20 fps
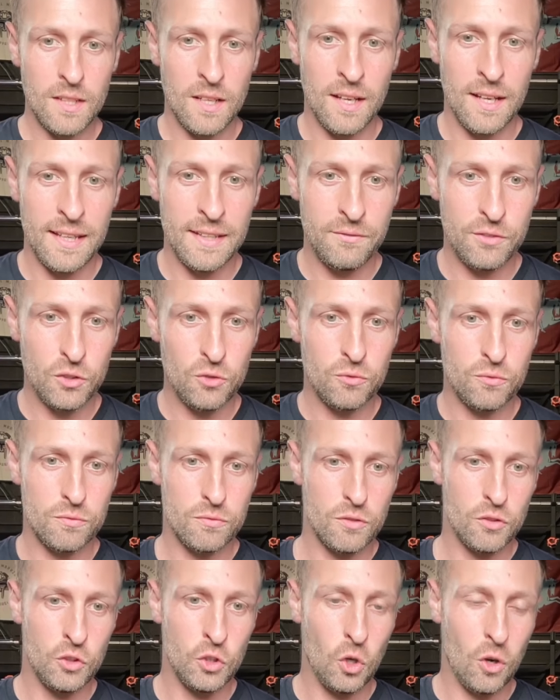if you're
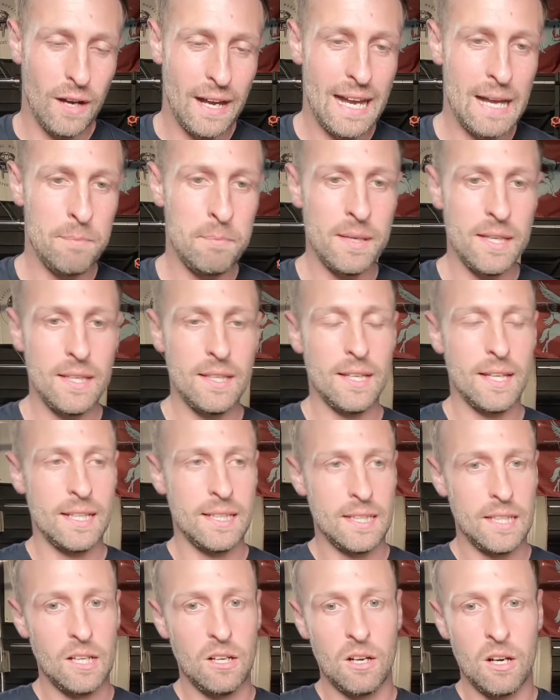not happy in
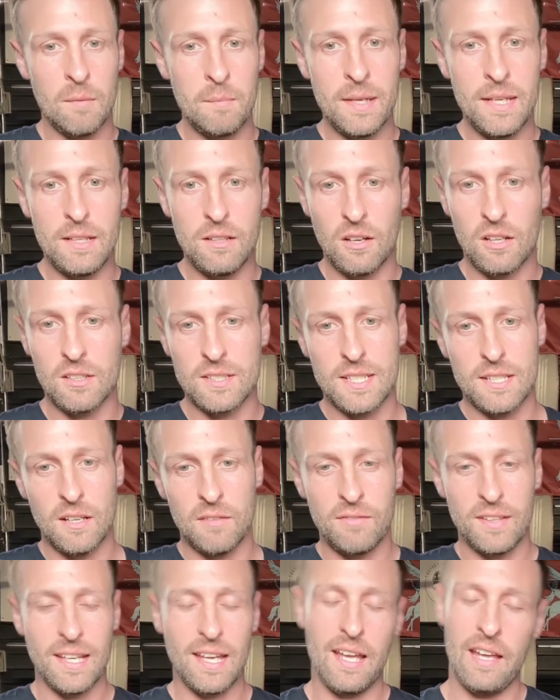the army, like I said, I
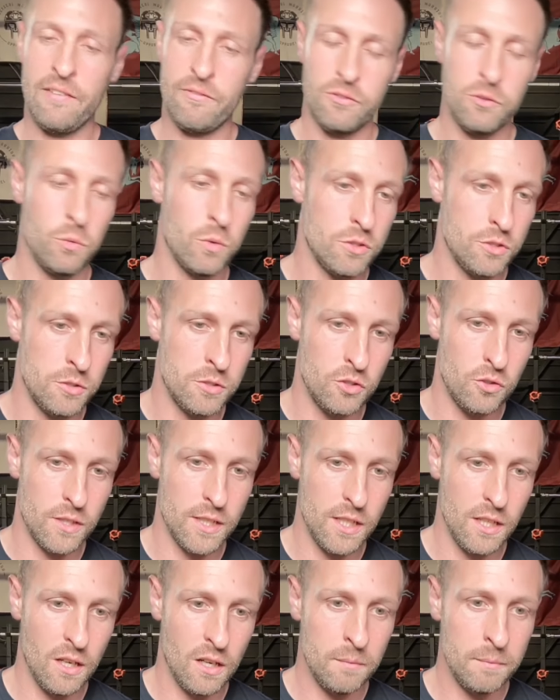think everyone should join
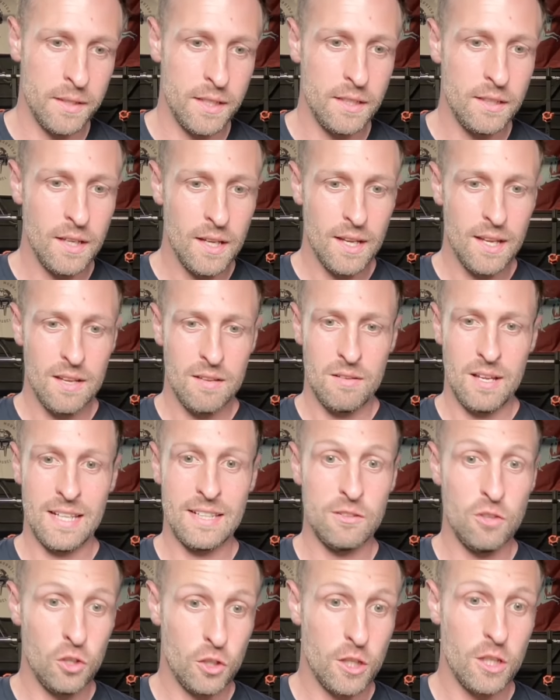the army
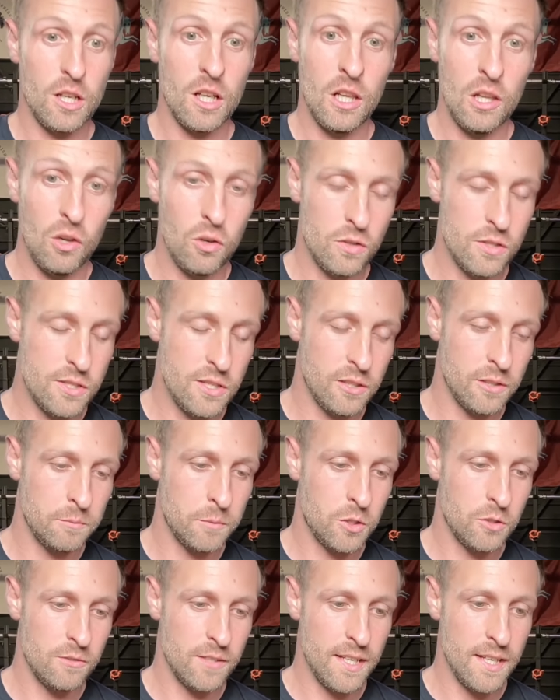and look at a long term
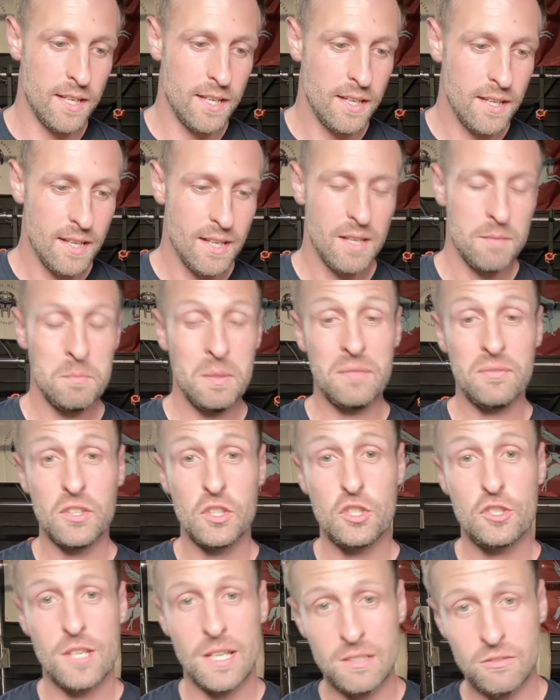career. But if you're
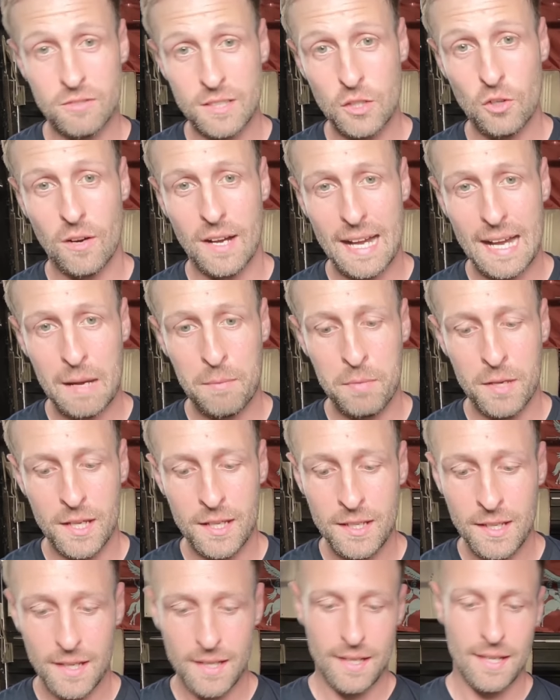generally not
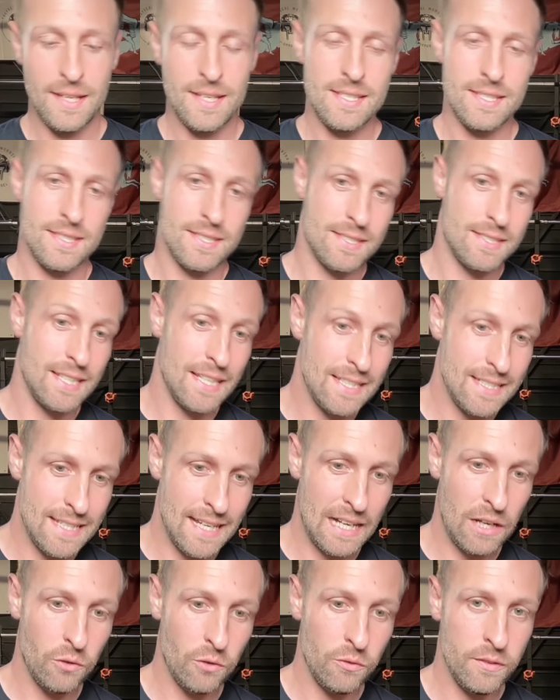happy, sit
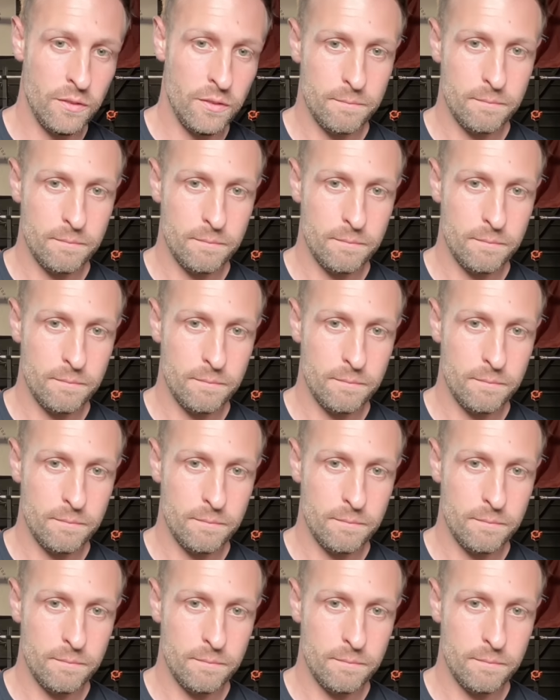down,